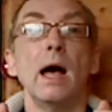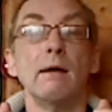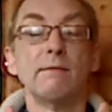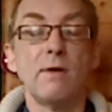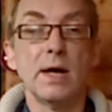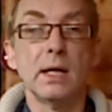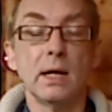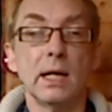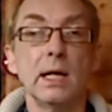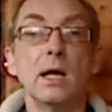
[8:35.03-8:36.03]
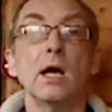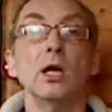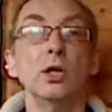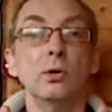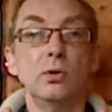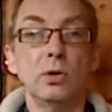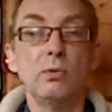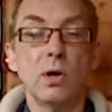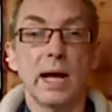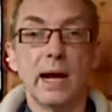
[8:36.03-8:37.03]
And finally, you do
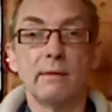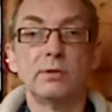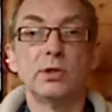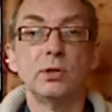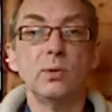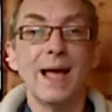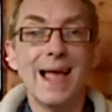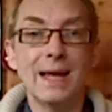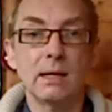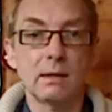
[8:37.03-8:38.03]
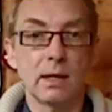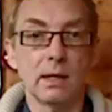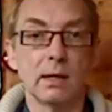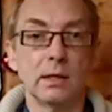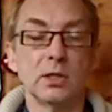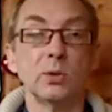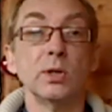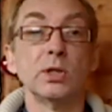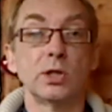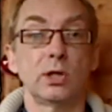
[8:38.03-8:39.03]
not have to do anything to
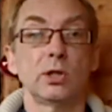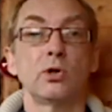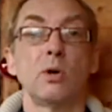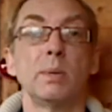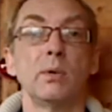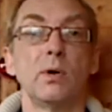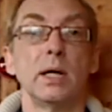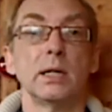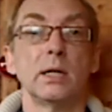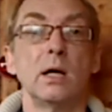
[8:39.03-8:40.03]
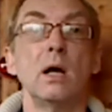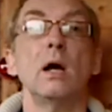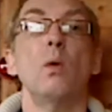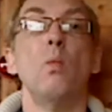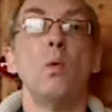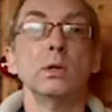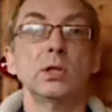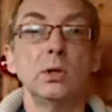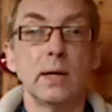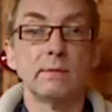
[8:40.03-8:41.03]
assert copyright.
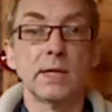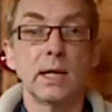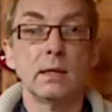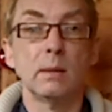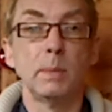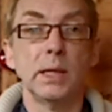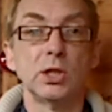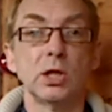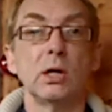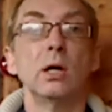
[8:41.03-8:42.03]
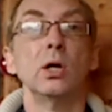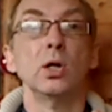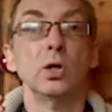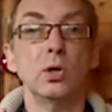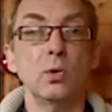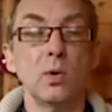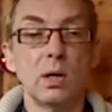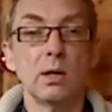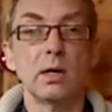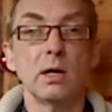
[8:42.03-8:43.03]
Once you have taken the picture, you
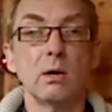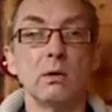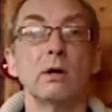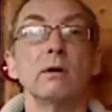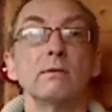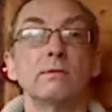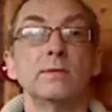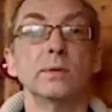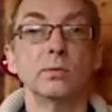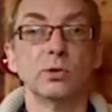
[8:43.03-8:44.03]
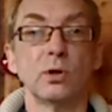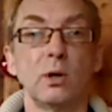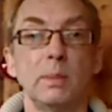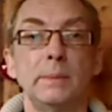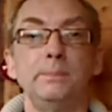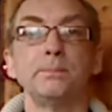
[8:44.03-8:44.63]
are the owner, full stop.